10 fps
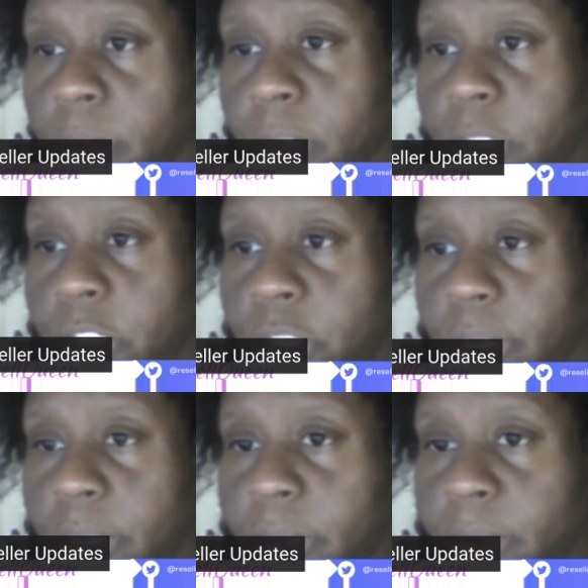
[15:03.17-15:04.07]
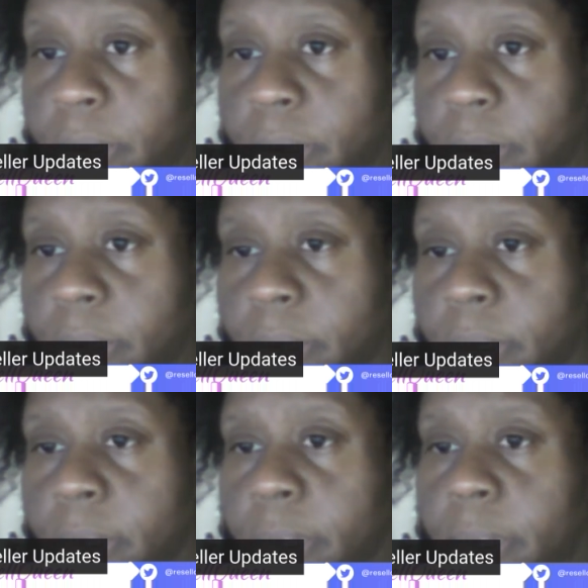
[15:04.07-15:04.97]
this year
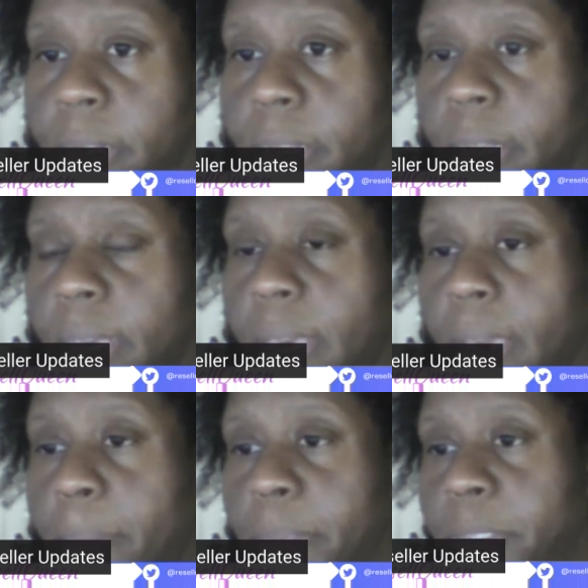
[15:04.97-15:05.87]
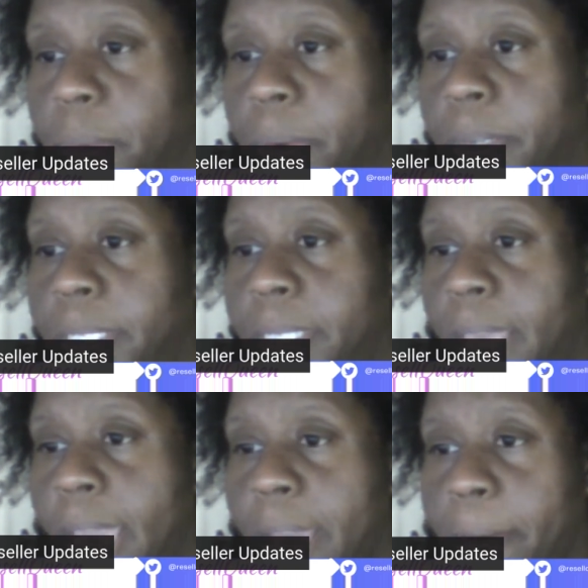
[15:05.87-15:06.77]
happens on a
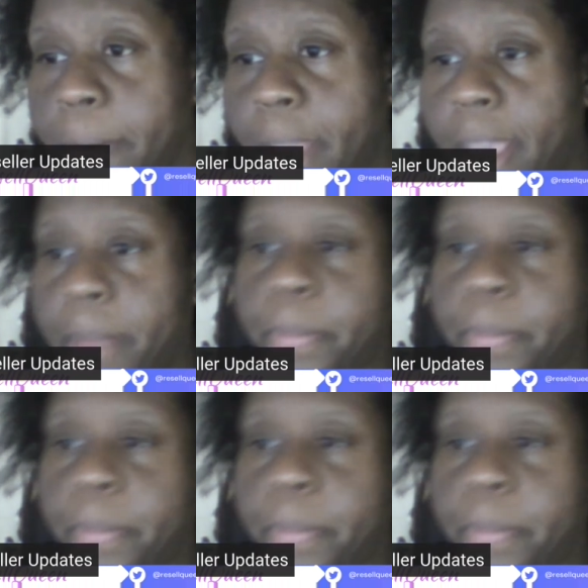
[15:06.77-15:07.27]
Saturday.